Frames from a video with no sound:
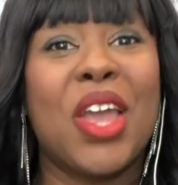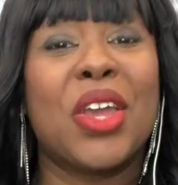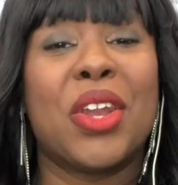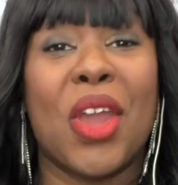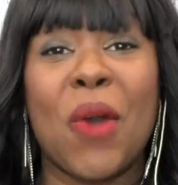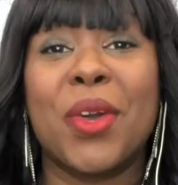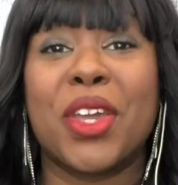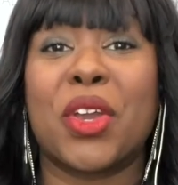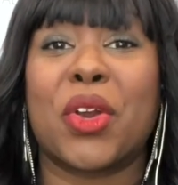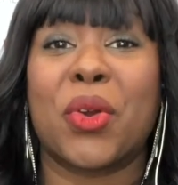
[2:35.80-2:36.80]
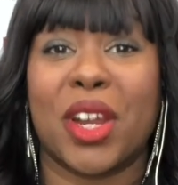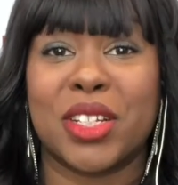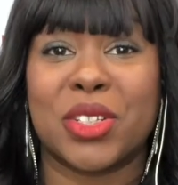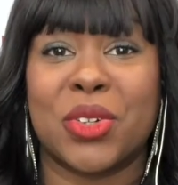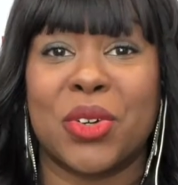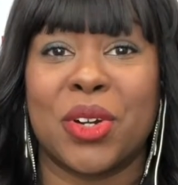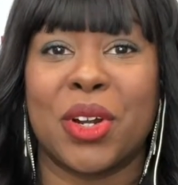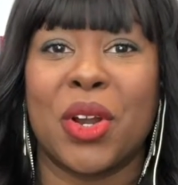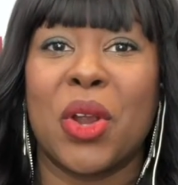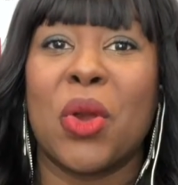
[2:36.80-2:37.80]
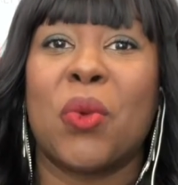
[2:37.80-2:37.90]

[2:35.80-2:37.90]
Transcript: Knowing your credit score